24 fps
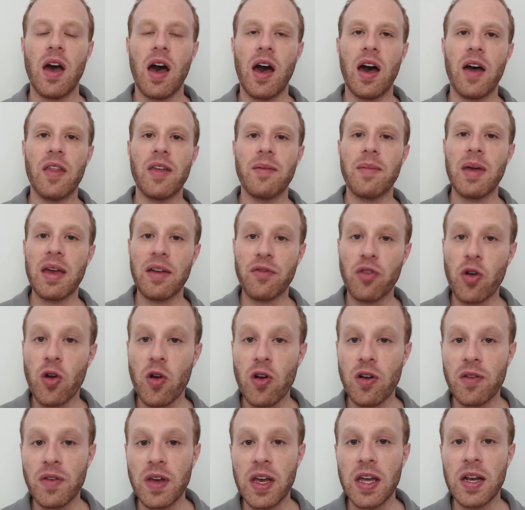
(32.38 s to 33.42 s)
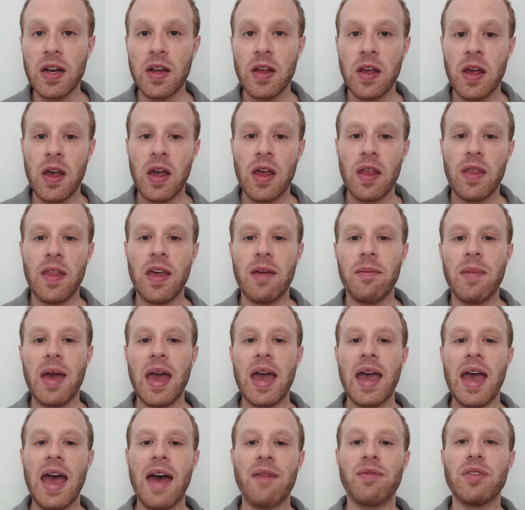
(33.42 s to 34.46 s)
They may have heard of it, they
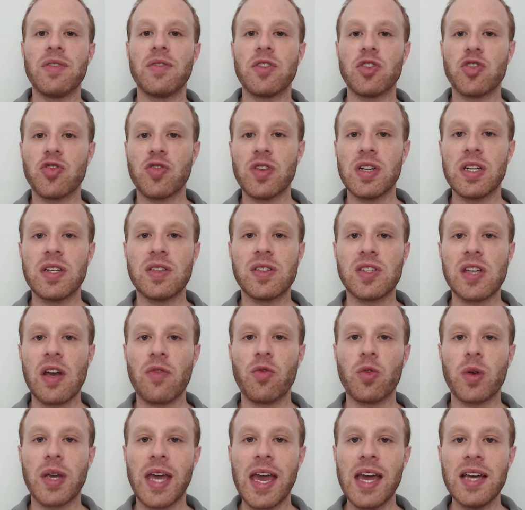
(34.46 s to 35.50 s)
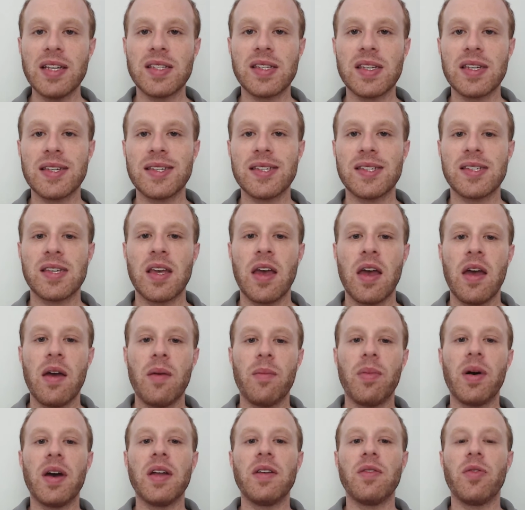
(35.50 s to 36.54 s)
may have even treated several cases,
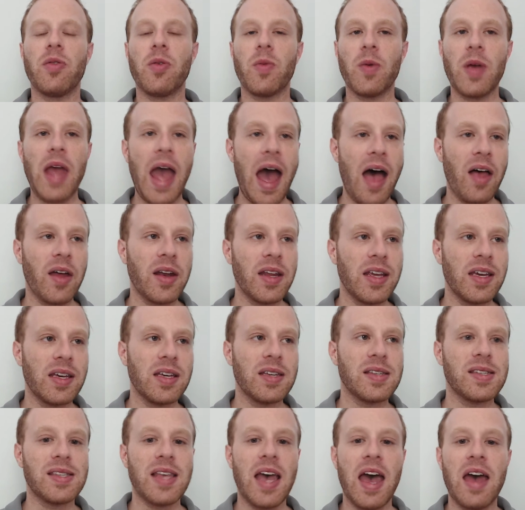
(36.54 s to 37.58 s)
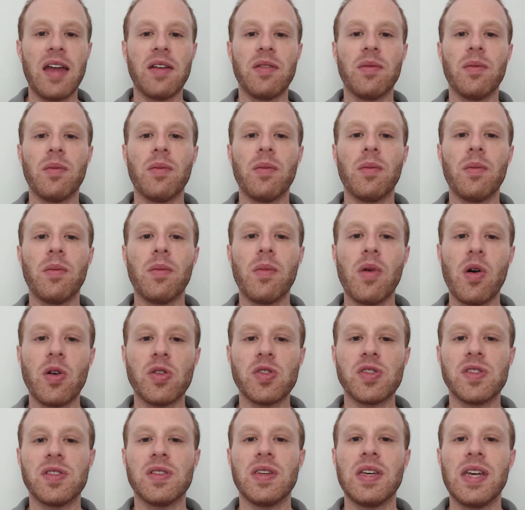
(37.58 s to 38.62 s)
but the reality is that
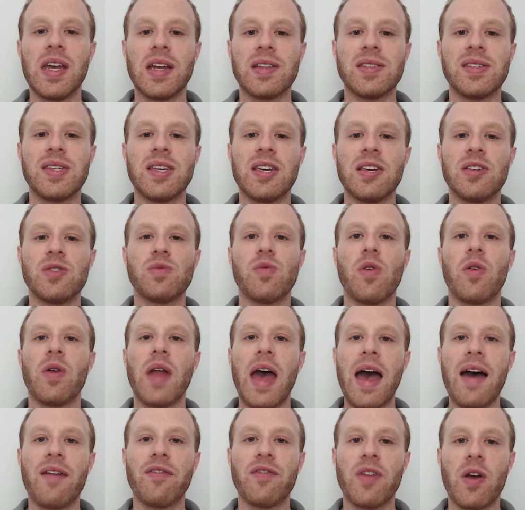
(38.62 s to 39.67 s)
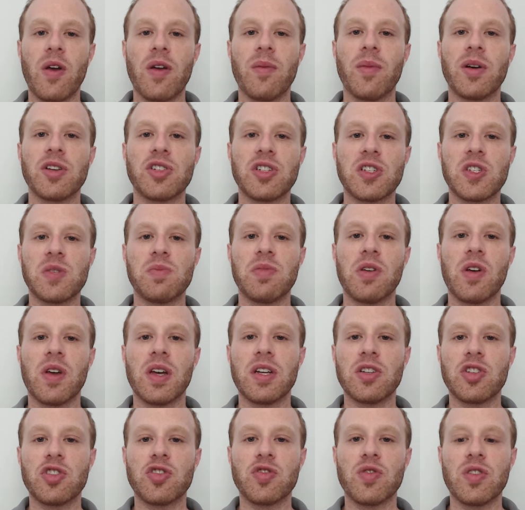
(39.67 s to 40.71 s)
most ENTs won't have very much
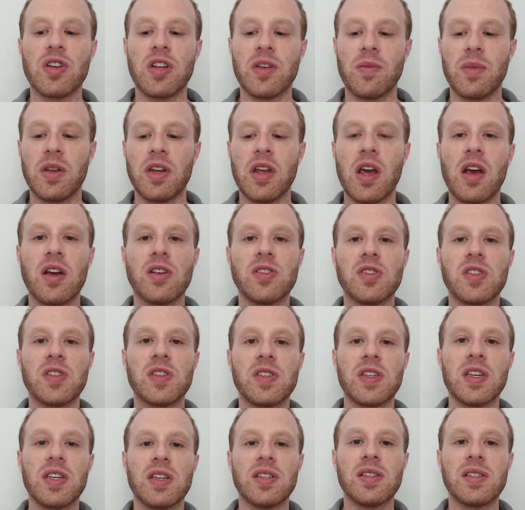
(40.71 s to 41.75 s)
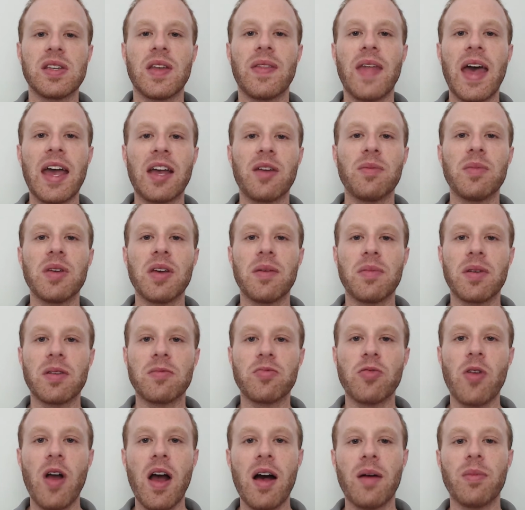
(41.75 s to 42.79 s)
experience treating Meniere's disease, and that can be a big
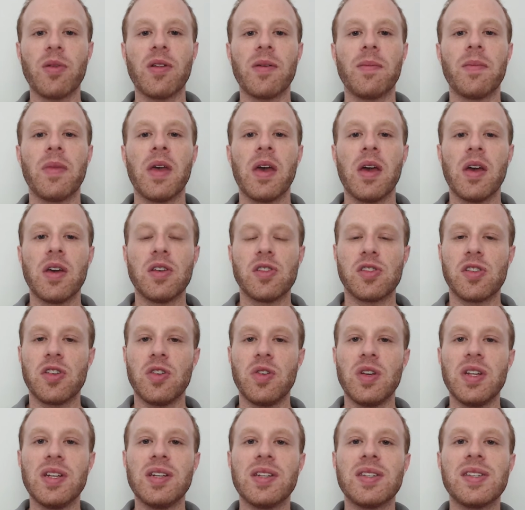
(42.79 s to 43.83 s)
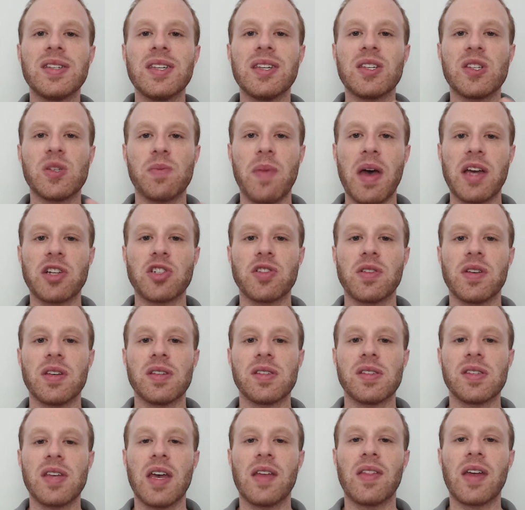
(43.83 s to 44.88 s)
problem. So you need to see a
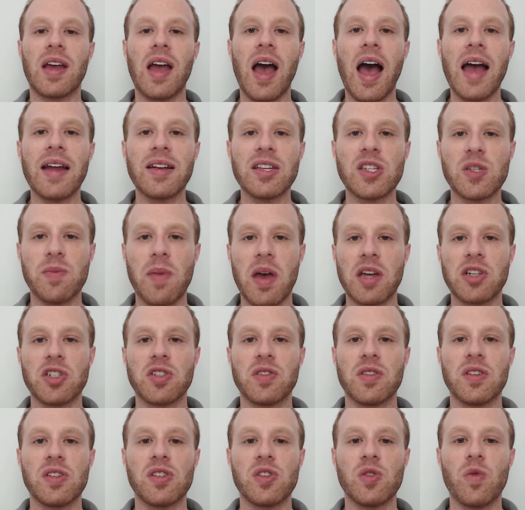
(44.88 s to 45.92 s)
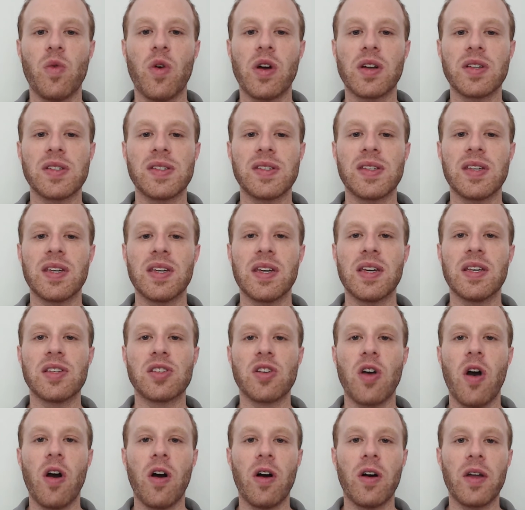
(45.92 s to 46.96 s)
specialist, and the kind of specialist you want to see is
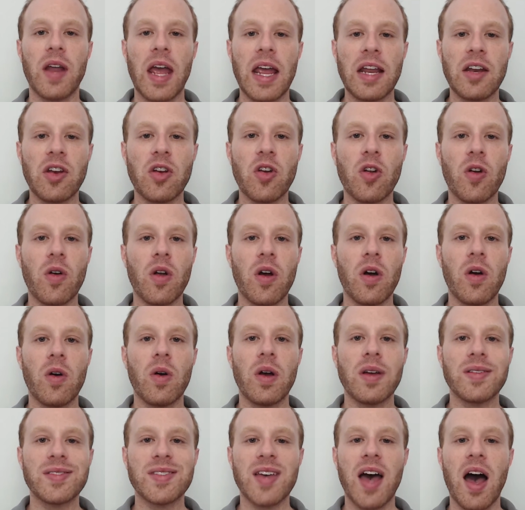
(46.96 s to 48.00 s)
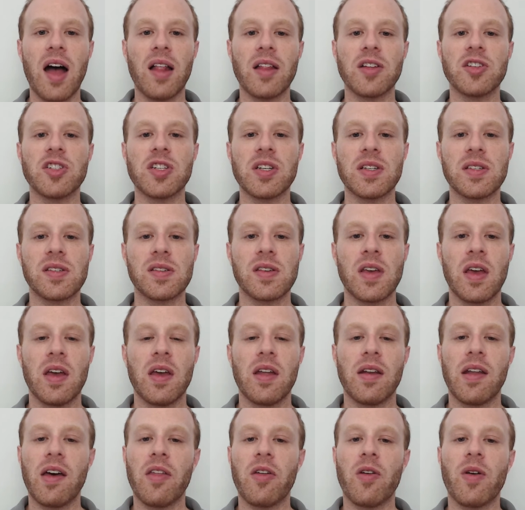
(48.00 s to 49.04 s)
called a neurotologist.
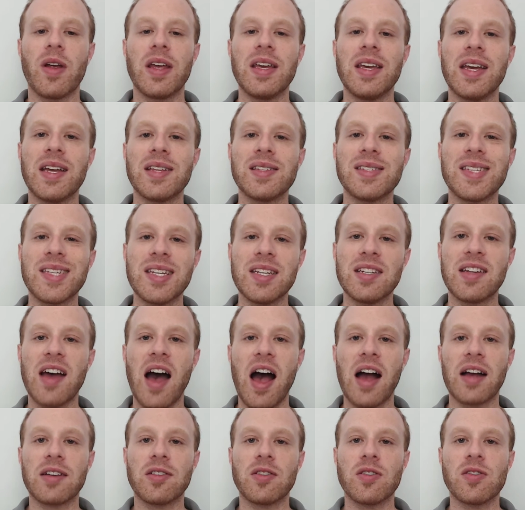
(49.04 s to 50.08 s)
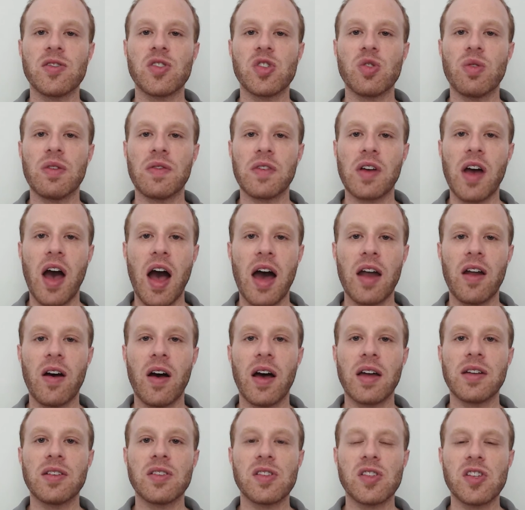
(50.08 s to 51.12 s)
Now, there are ENT doctors who have gone
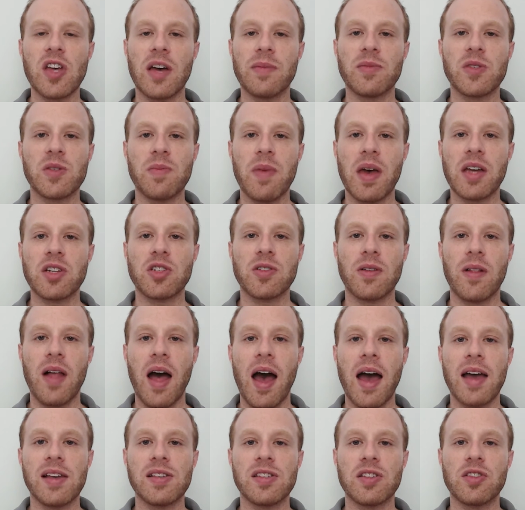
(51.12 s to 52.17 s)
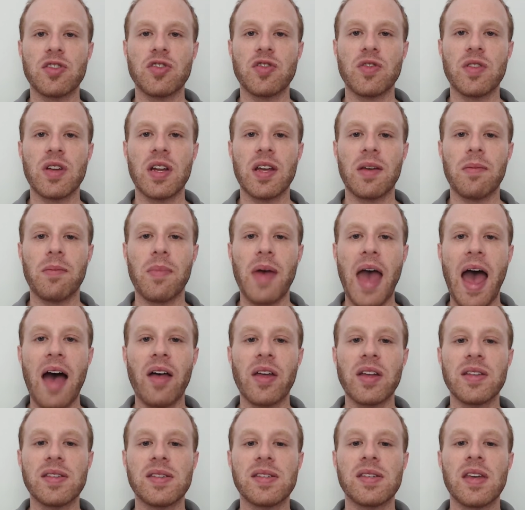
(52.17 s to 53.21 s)
on to subspecialize in treating
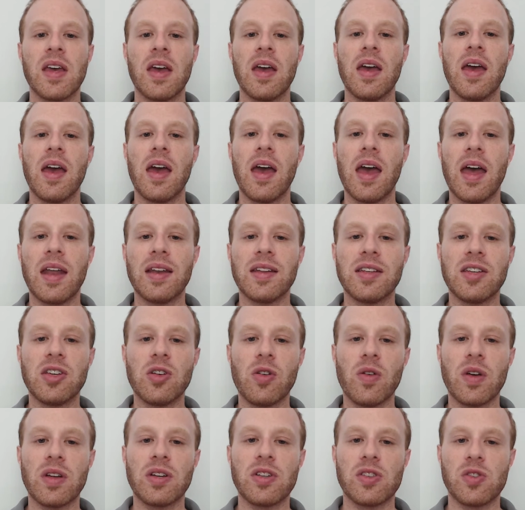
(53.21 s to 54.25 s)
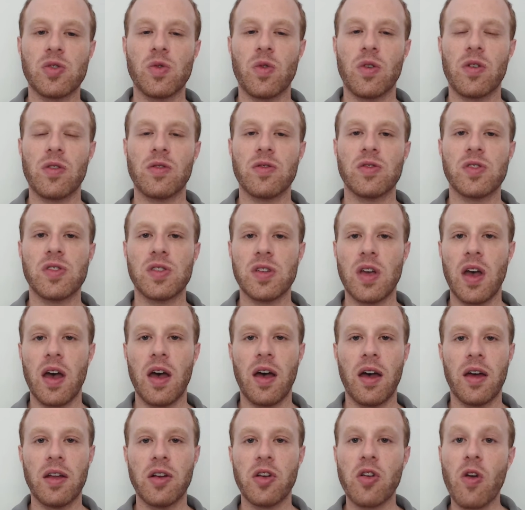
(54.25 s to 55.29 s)
balance and hearing disorders,
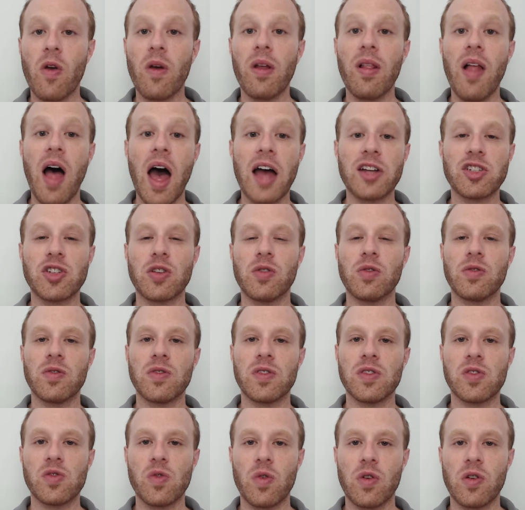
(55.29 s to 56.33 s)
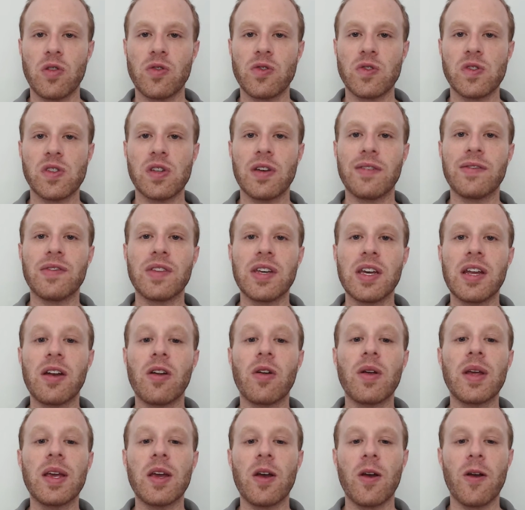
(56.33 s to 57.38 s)
neurological disorders of the
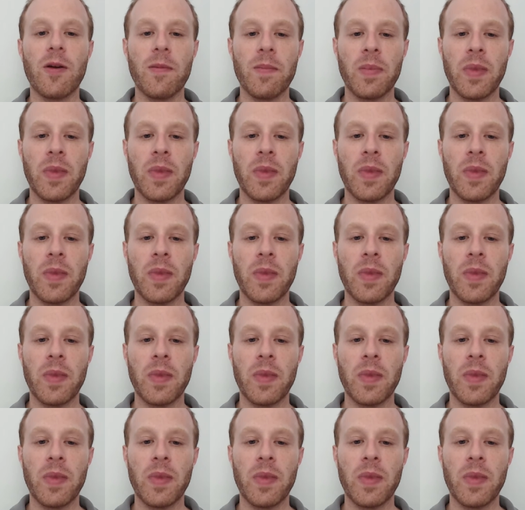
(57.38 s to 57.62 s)
inner ear.